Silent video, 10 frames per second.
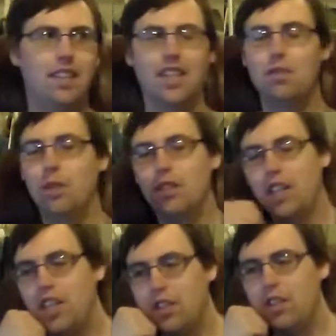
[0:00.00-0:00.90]
Yeah, that's what you're
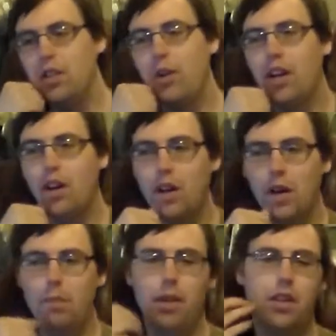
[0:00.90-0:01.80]
trying to do.
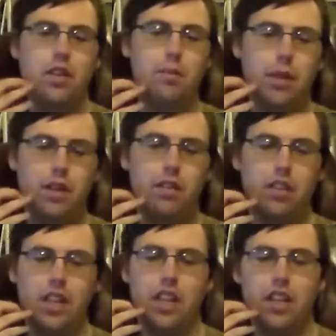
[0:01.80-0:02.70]
And
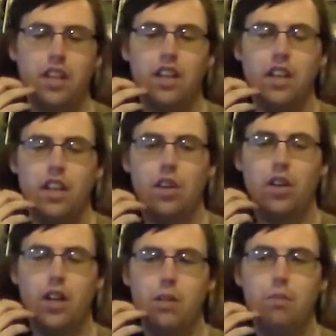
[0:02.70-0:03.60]
apparently,
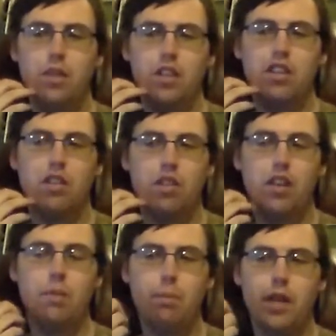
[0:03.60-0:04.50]

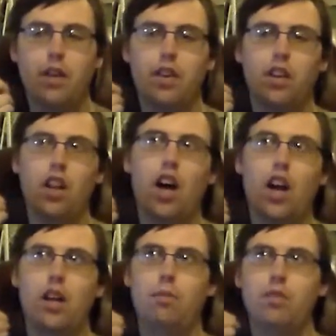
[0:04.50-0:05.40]
her imperial
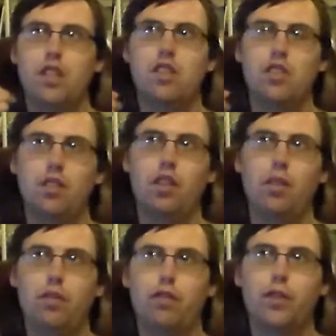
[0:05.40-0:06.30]
arms is a
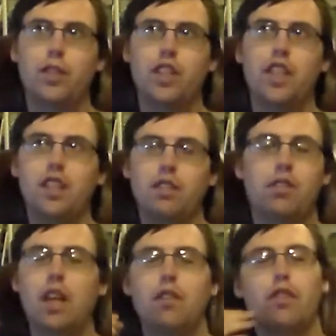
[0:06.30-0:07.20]
little
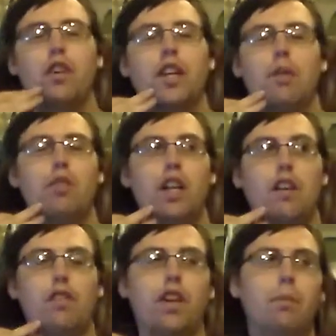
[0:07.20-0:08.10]
not furry,
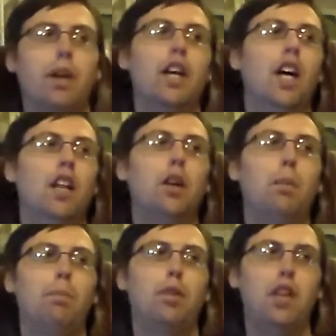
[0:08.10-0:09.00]
but a
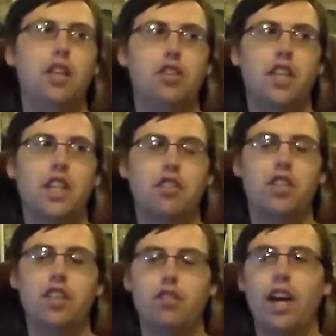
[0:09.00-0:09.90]
little plushie that
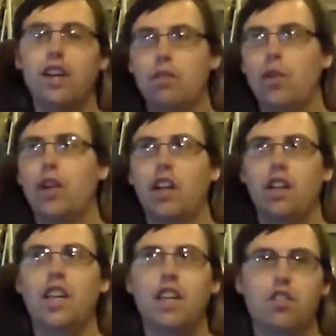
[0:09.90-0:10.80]
she drags around on
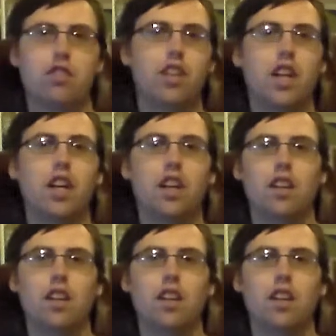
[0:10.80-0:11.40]
a leash.